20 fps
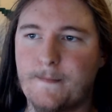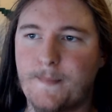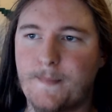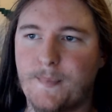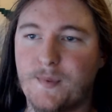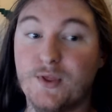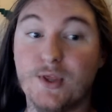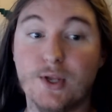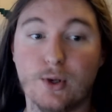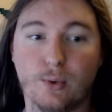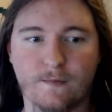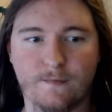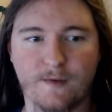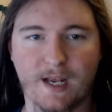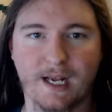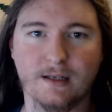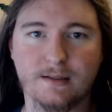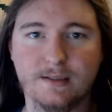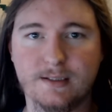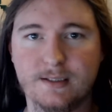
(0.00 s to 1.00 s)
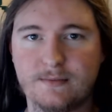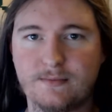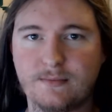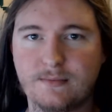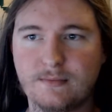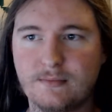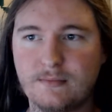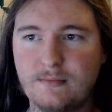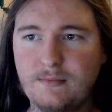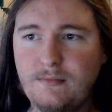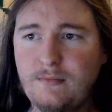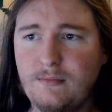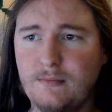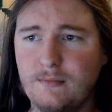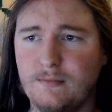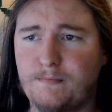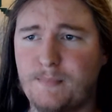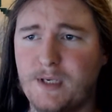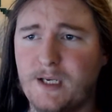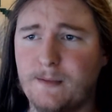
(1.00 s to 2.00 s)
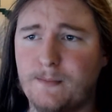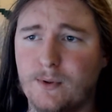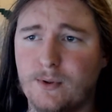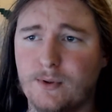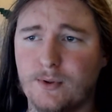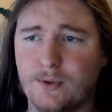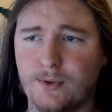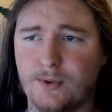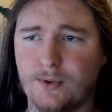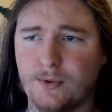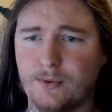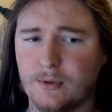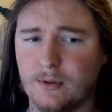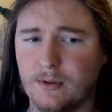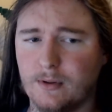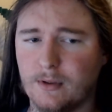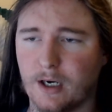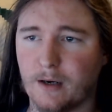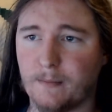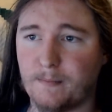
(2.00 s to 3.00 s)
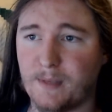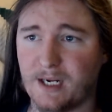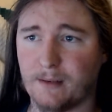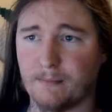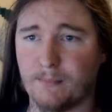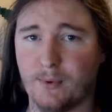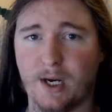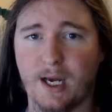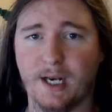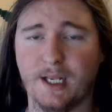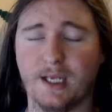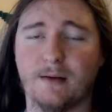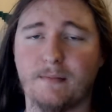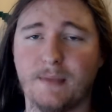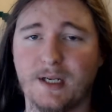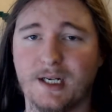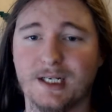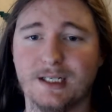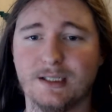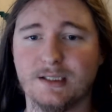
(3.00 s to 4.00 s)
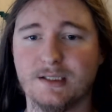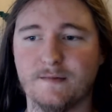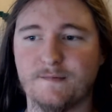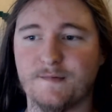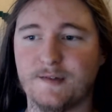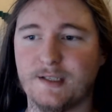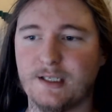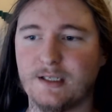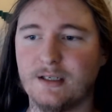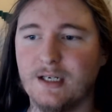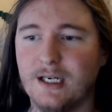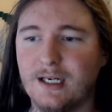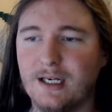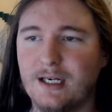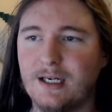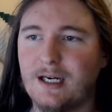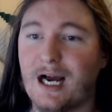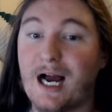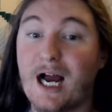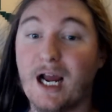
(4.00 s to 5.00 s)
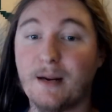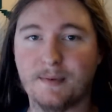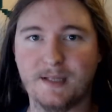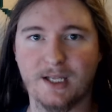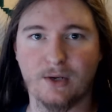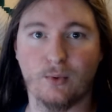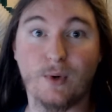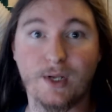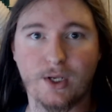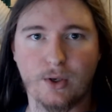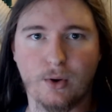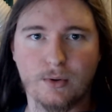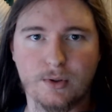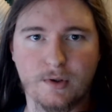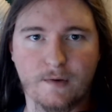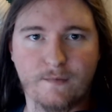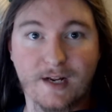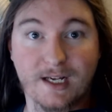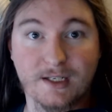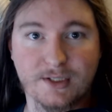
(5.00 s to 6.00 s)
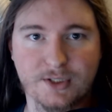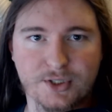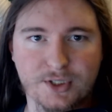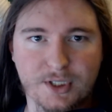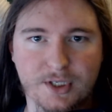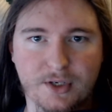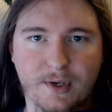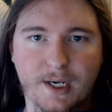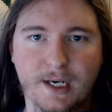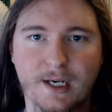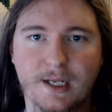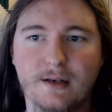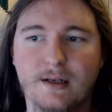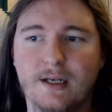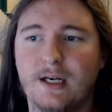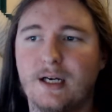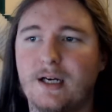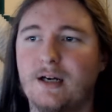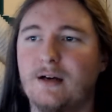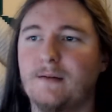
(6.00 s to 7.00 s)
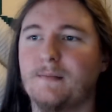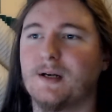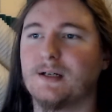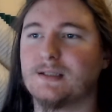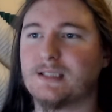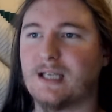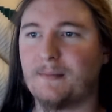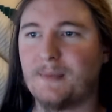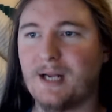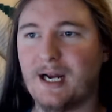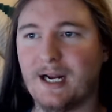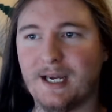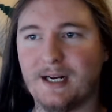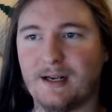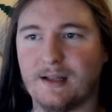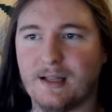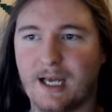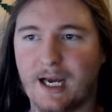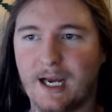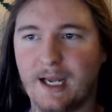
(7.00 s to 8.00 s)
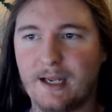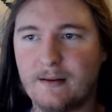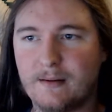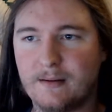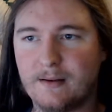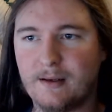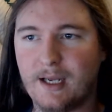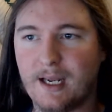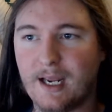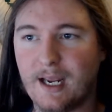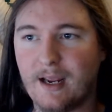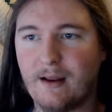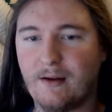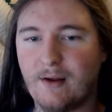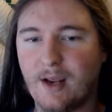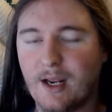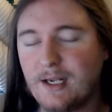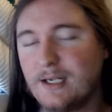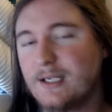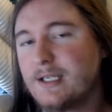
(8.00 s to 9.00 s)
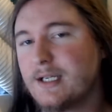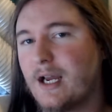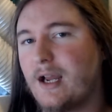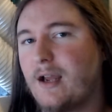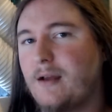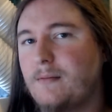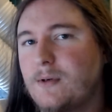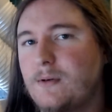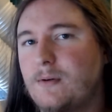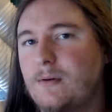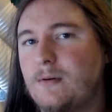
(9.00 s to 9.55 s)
newer fans, people who are being brought in because of the hype that we older fans are generating. Because I'm not gonna lie, anytime